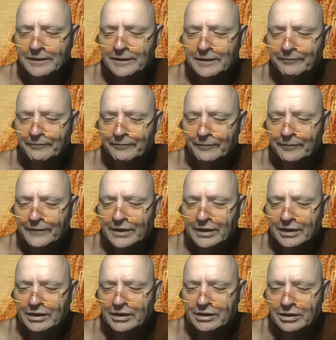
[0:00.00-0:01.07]
um,
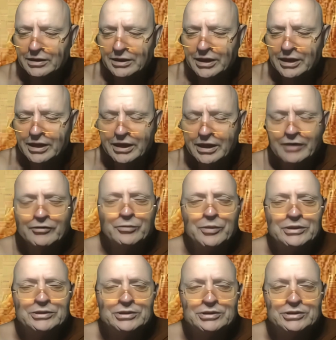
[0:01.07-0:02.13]

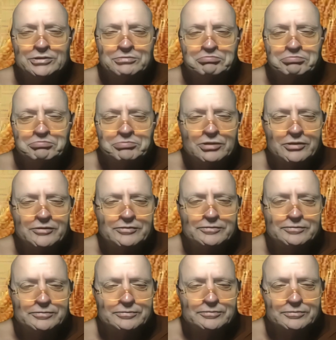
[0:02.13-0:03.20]
everyone just sort of
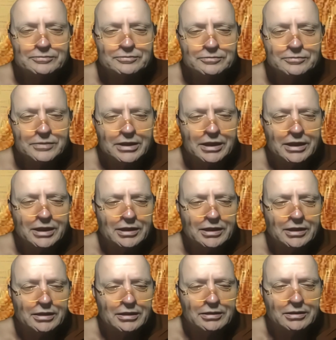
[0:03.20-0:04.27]

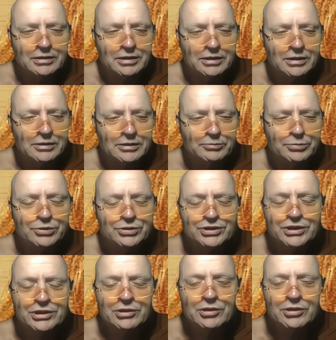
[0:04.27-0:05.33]
uh,
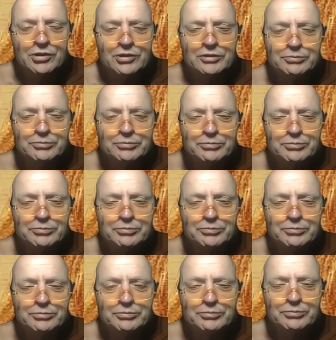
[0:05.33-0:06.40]
pushing on and
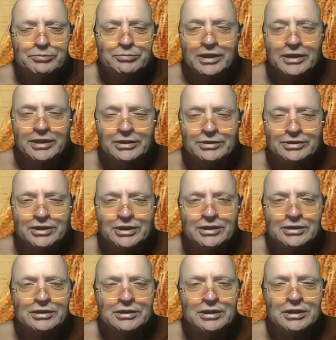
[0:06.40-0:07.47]
pushing through things
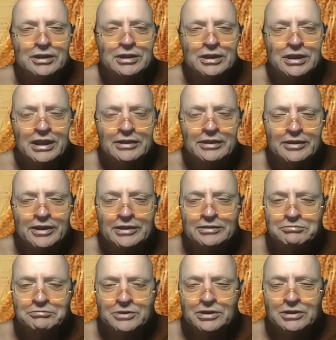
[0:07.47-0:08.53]
and and
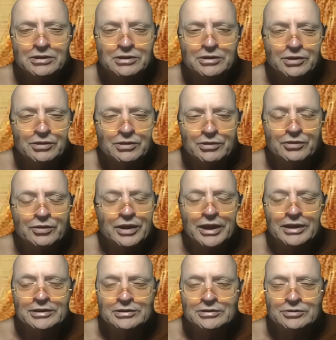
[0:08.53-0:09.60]
then you
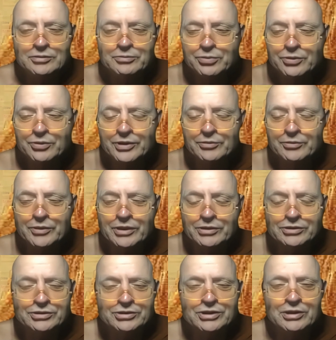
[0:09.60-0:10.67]
get to a point where you
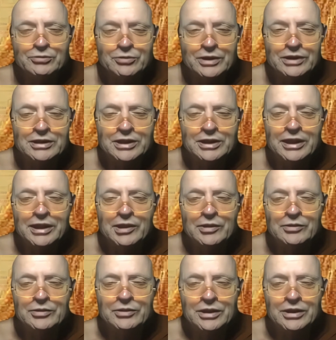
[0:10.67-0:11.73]
just get run
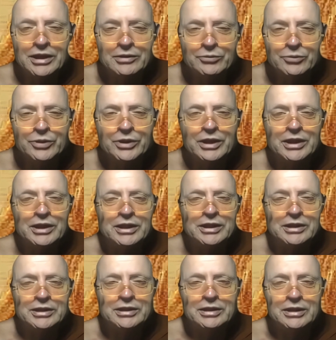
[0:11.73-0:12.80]
down and weak
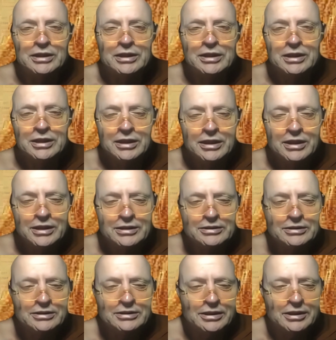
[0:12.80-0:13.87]
and
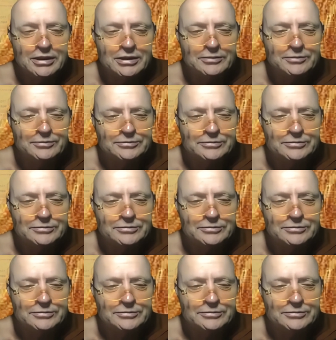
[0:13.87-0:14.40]
and um,